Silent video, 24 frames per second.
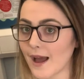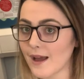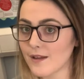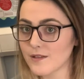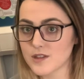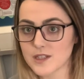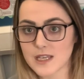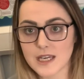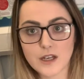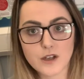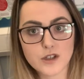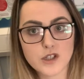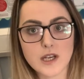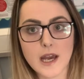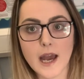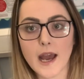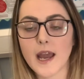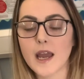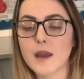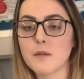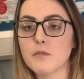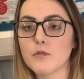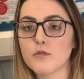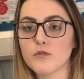take your
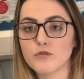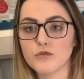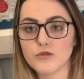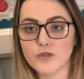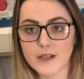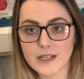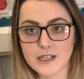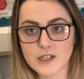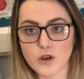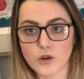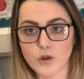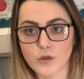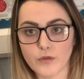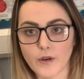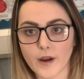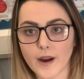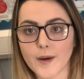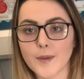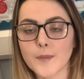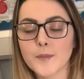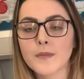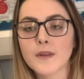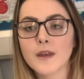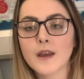time, read it
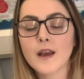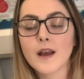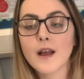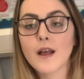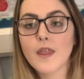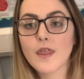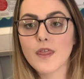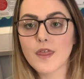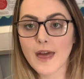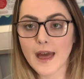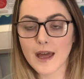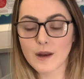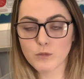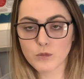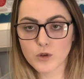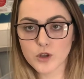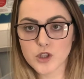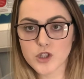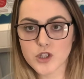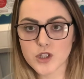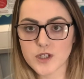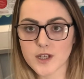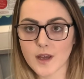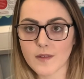over. Then
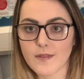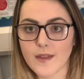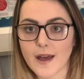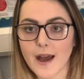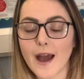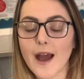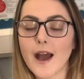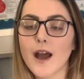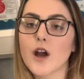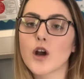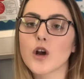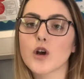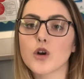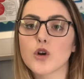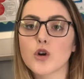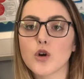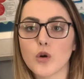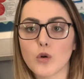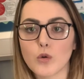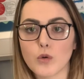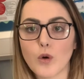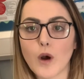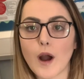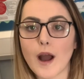once you've done that,
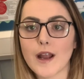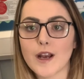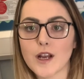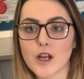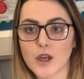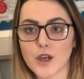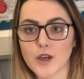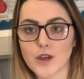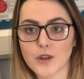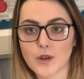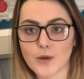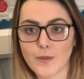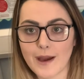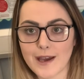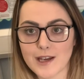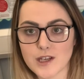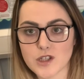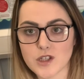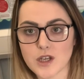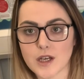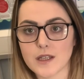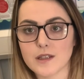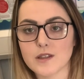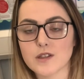go and look at the
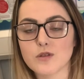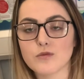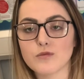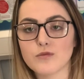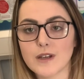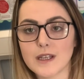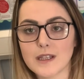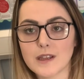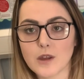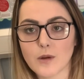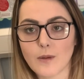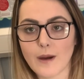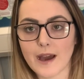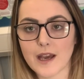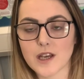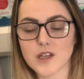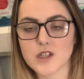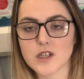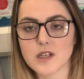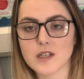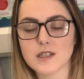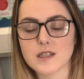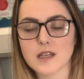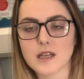questions. Read the
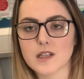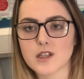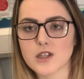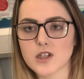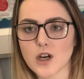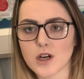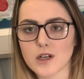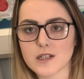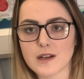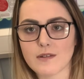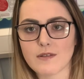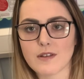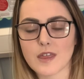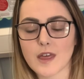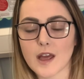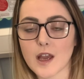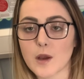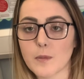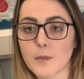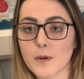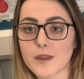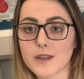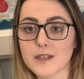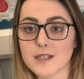questions and start to have a think
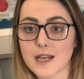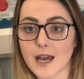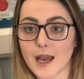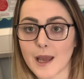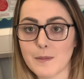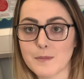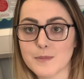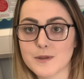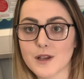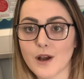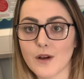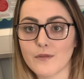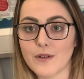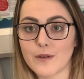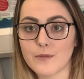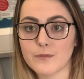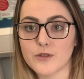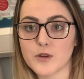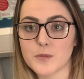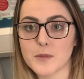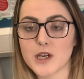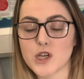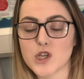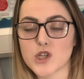about the types of
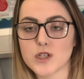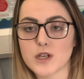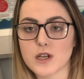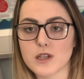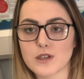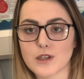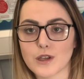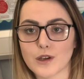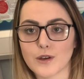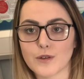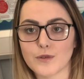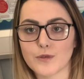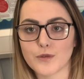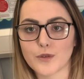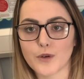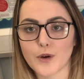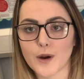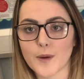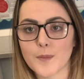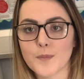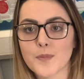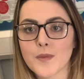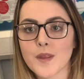information it's looking for.